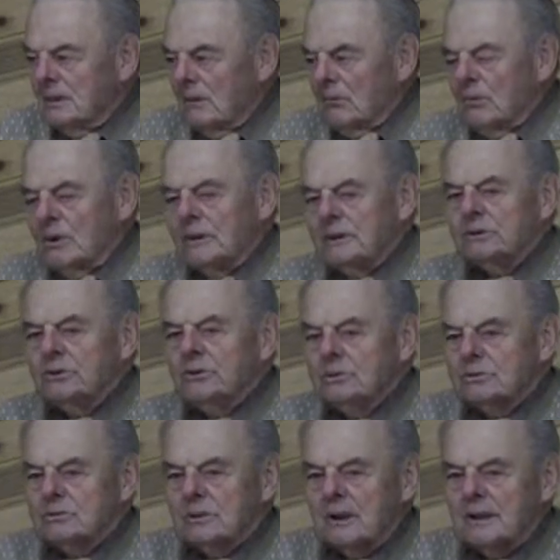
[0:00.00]
that when
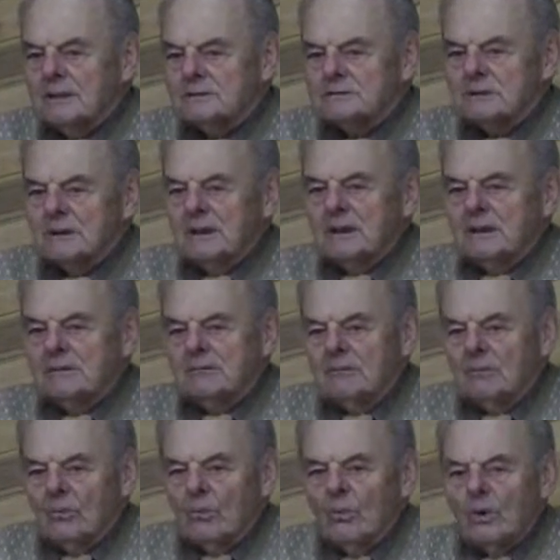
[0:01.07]
you
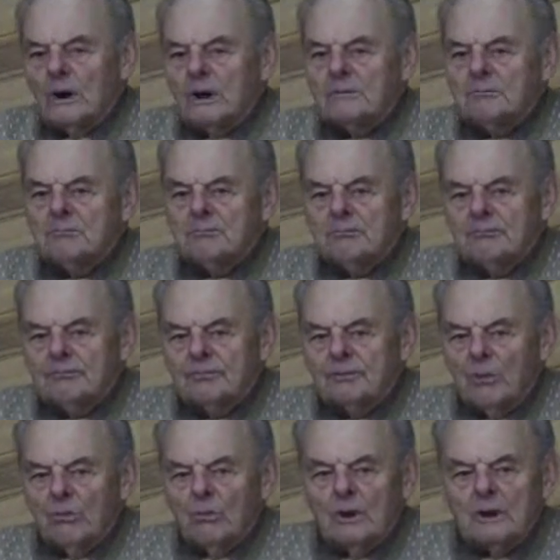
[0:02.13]
translate
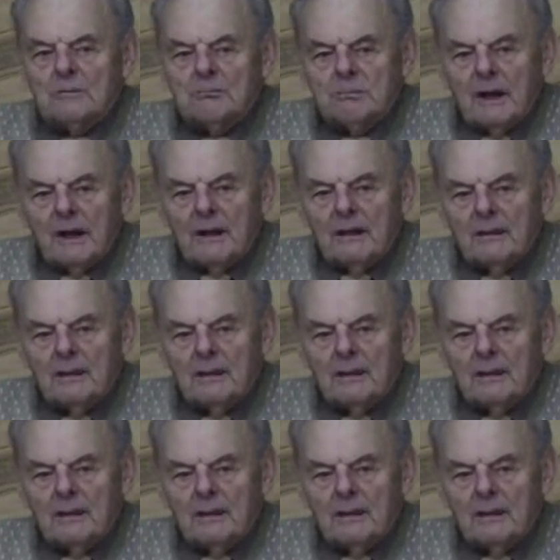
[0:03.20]
from one